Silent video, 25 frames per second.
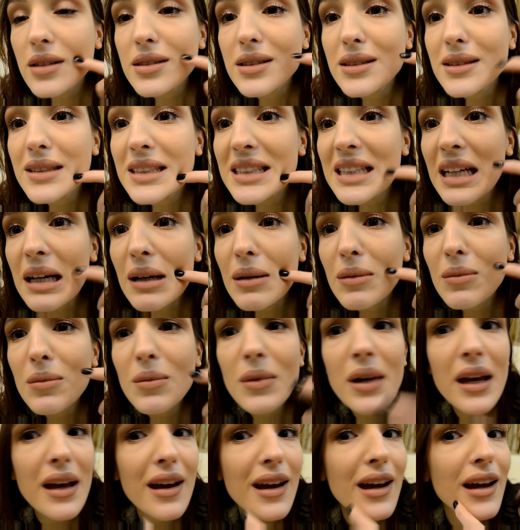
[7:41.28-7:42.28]
some
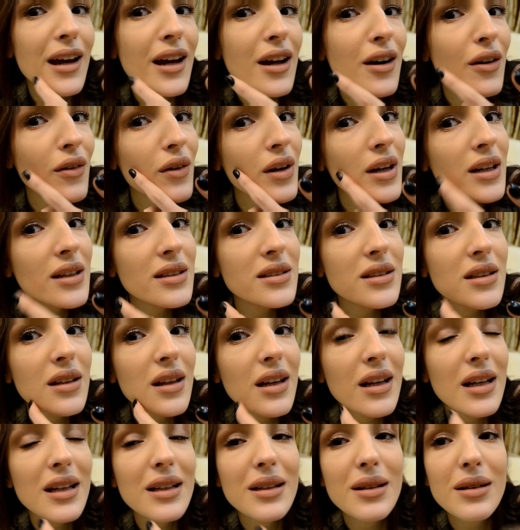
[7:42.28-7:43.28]
areas
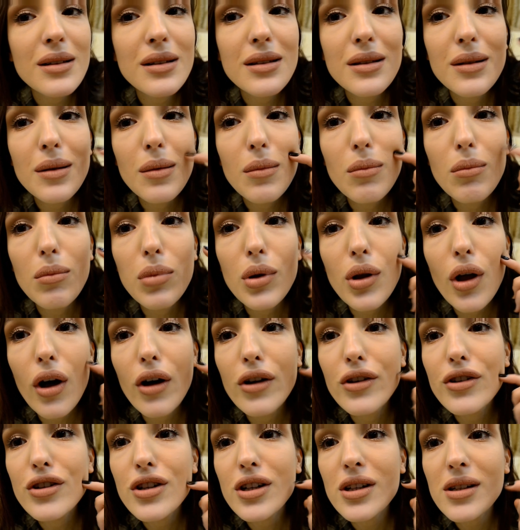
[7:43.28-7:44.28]
like
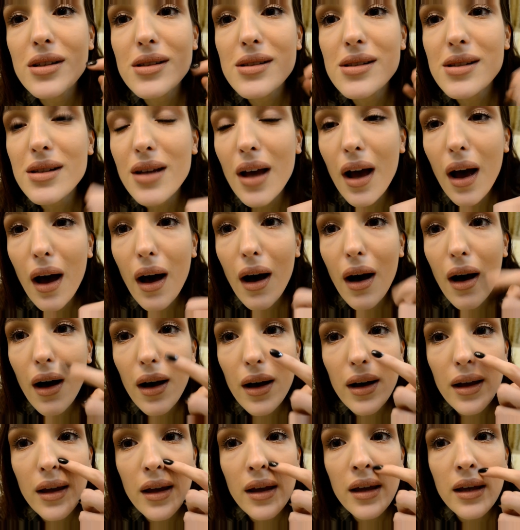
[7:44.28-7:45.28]
blotches
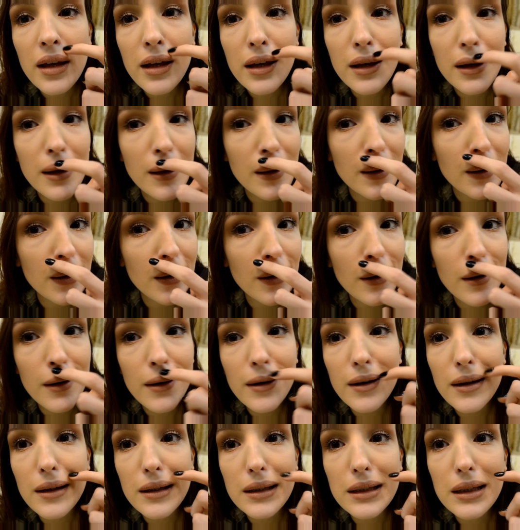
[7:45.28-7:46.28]
here,
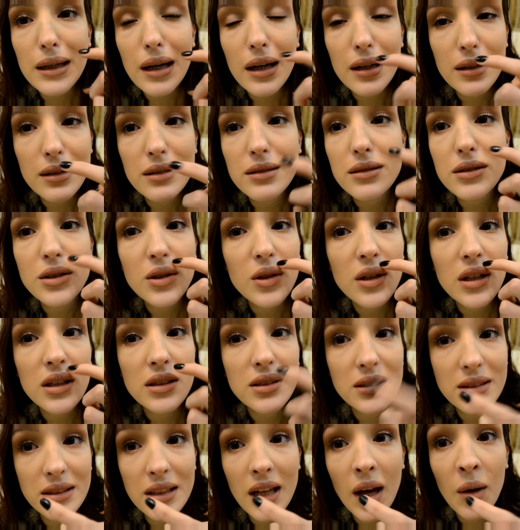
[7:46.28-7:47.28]
you can
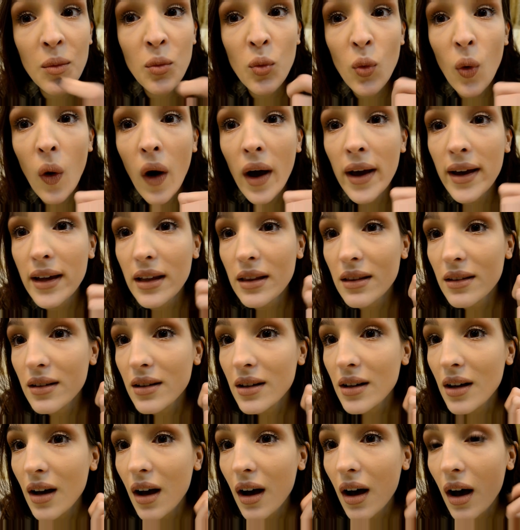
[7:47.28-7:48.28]
see I'm white,
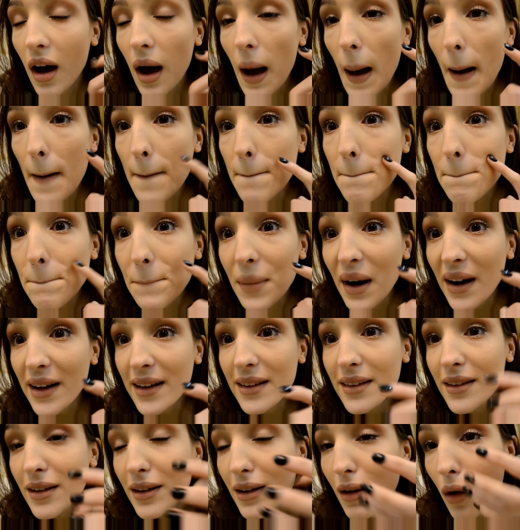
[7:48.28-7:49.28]
but
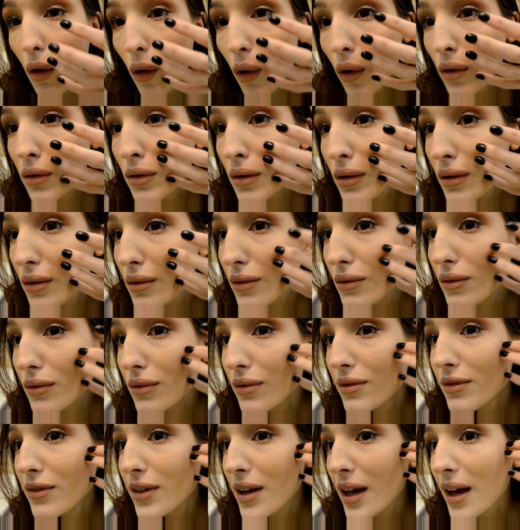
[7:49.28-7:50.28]
on
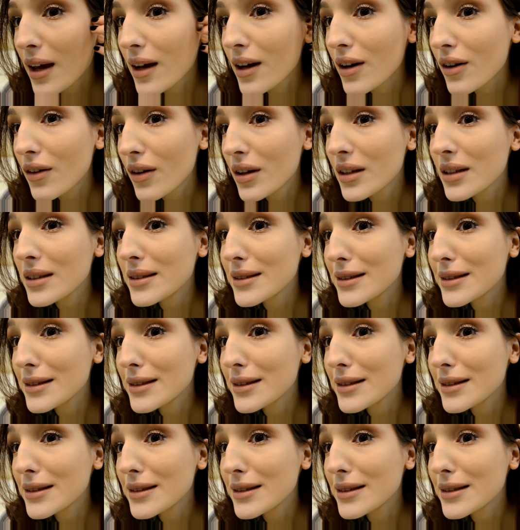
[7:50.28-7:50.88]
the areas